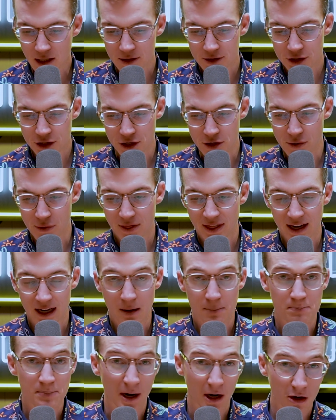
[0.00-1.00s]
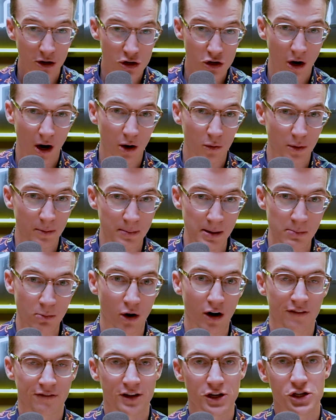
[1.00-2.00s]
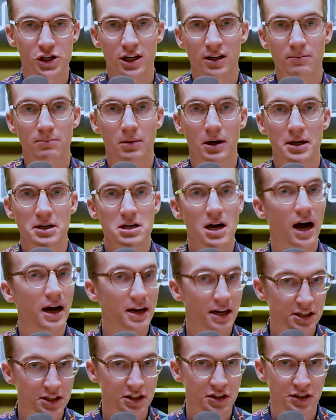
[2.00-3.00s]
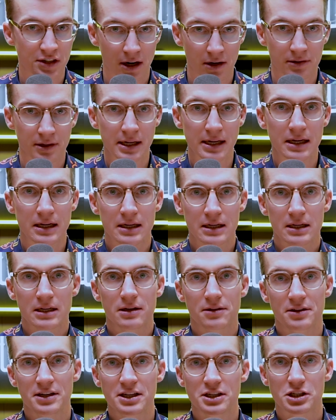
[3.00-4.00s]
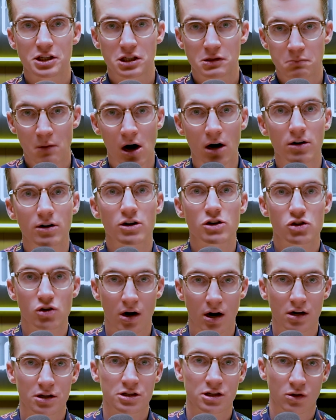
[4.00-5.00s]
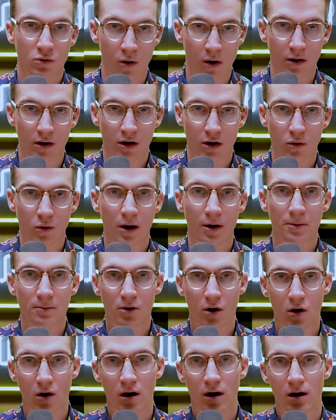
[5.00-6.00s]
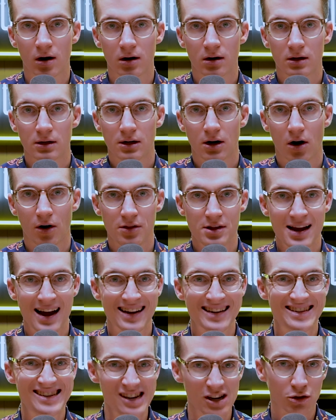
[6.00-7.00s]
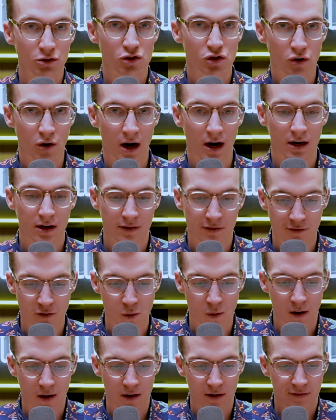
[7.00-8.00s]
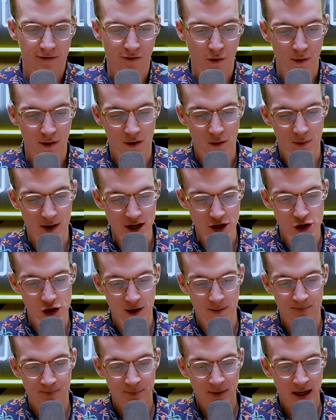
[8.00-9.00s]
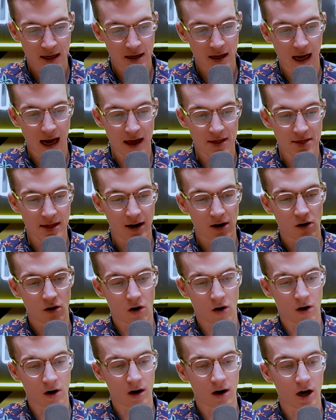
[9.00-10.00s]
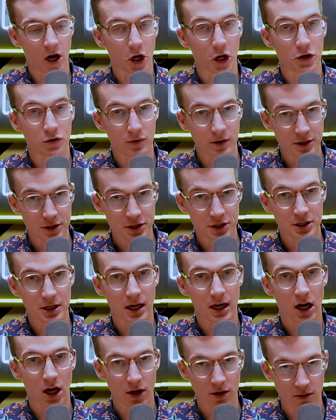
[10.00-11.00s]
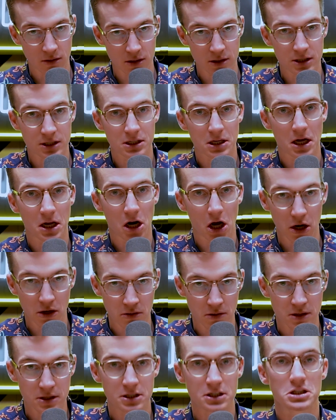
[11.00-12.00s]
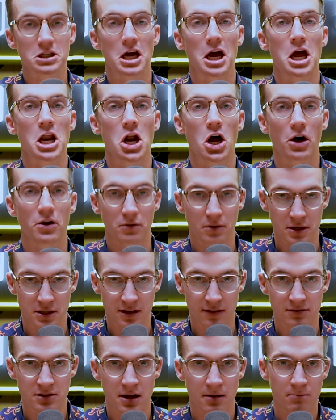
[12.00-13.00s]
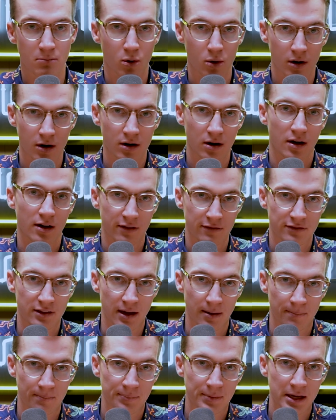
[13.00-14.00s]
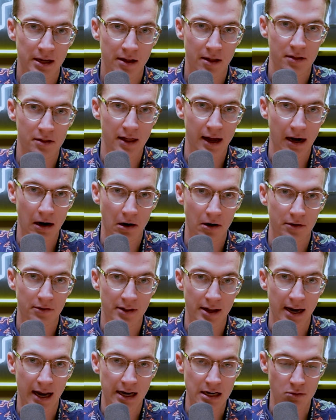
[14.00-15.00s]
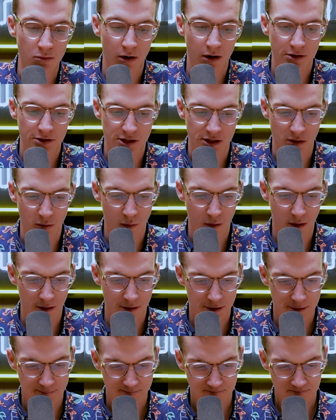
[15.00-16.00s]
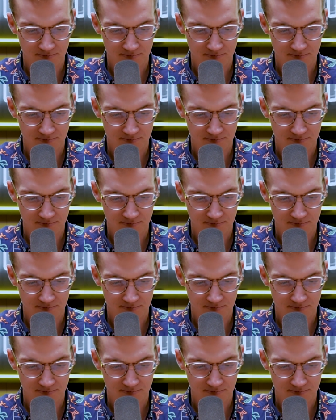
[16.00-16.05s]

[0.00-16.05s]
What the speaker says: So you would think a bigger truck would be more efficient, but not necessarily. These smaller trucks, quote unquote, are the ideal truck for the region. And there are hundreds and hundreds and hundreds and hundreds of them, more of them there than anywhere else in the world.